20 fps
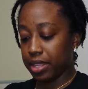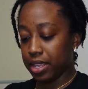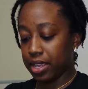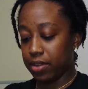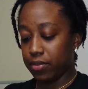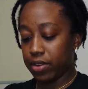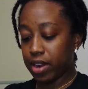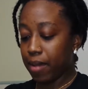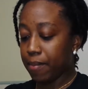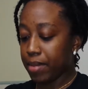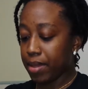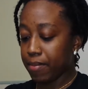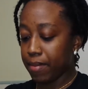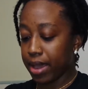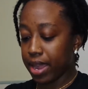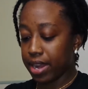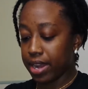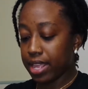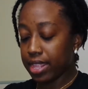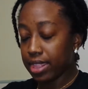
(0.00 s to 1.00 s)
And when I mean
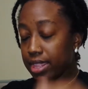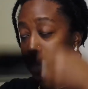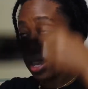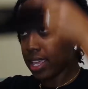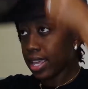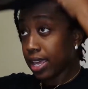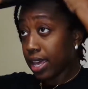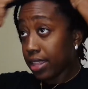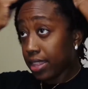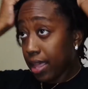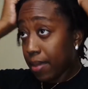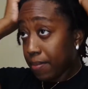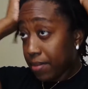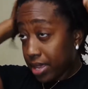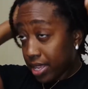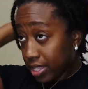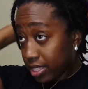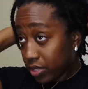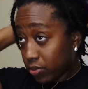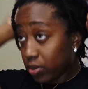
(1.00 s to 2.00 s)
my nothing, that
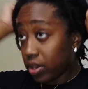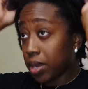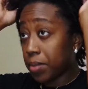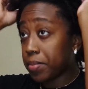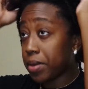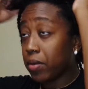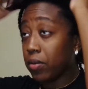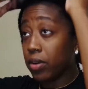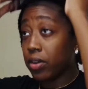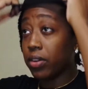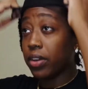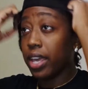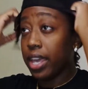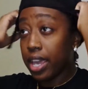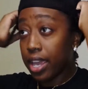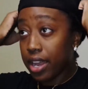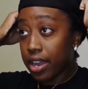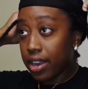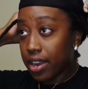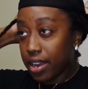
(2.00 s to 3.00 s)
means wearing my real
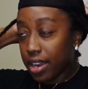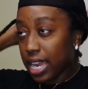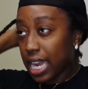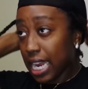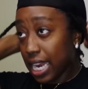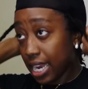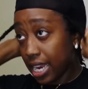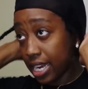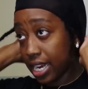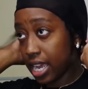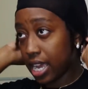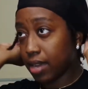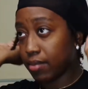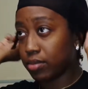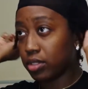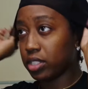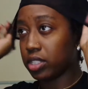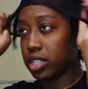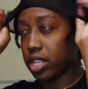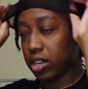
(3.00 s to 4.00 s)
hair, and
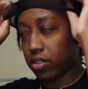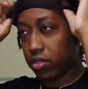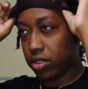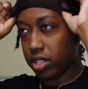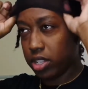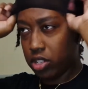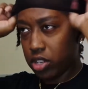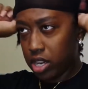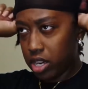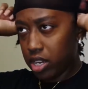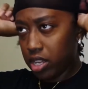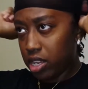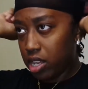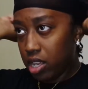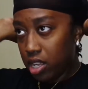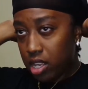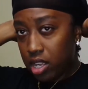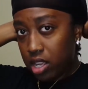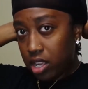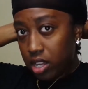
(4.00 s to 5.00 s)
I'm just not really trying to
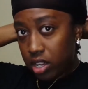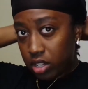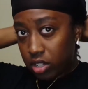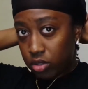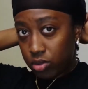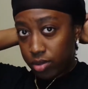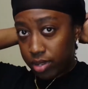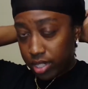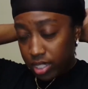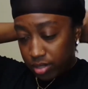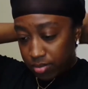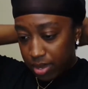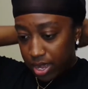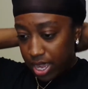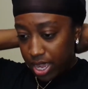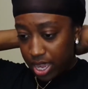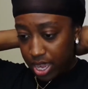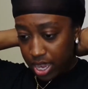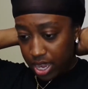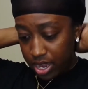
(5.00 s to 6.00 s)
twist my
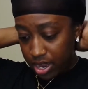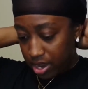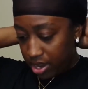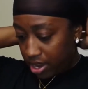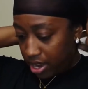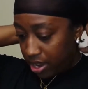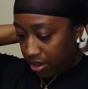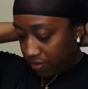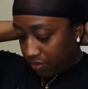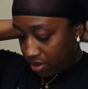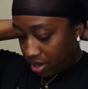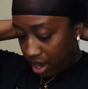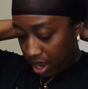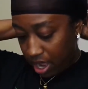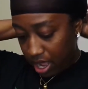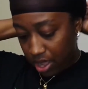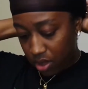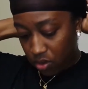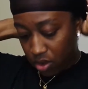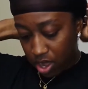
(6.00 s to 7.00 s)
hair every
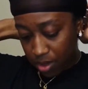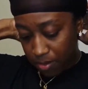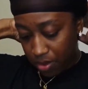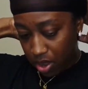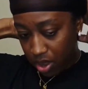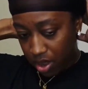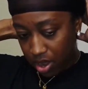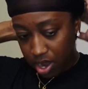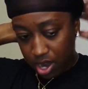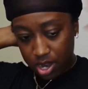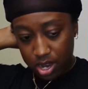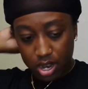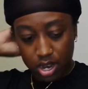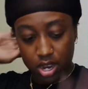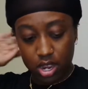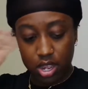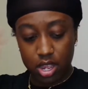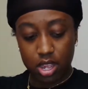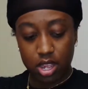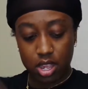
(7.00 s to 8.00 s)
night or I'm on.
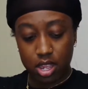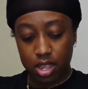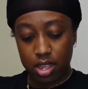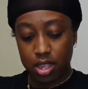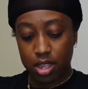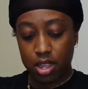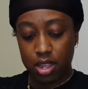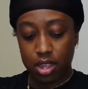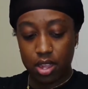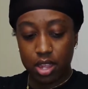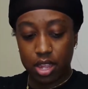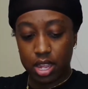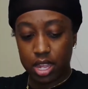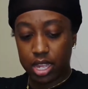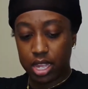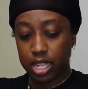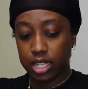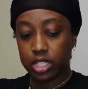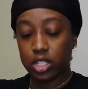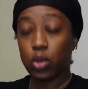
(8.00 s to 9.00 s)

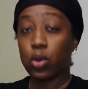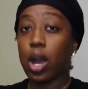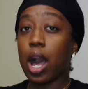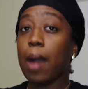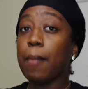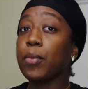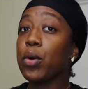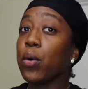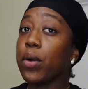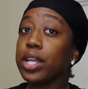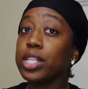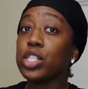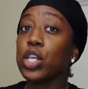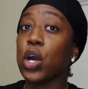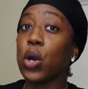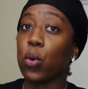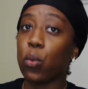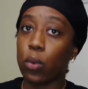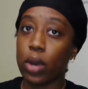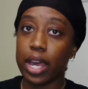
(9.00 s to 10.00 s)
It's a, I'm going to
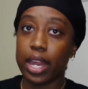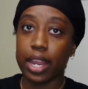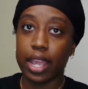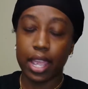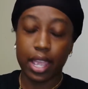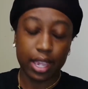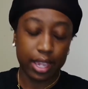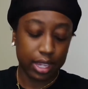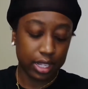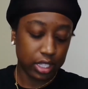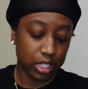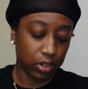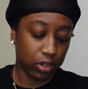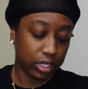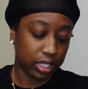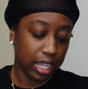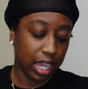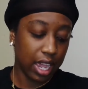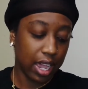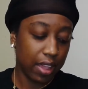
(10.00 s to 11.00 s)
a wedding, so
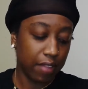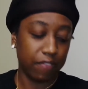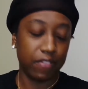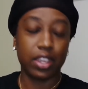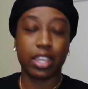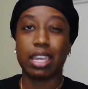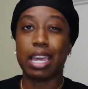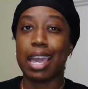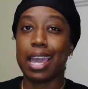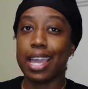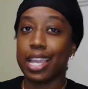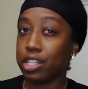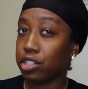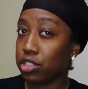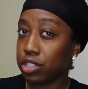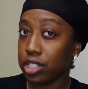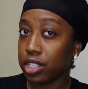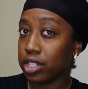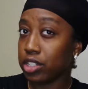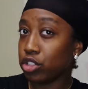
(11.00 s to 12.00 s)
it's not a
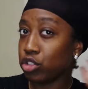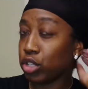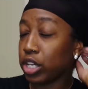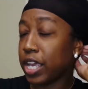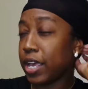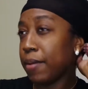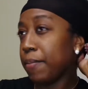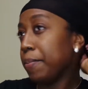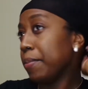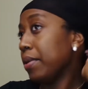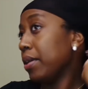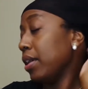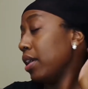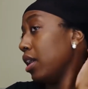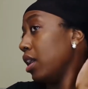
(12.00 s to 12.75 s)
vacation trip,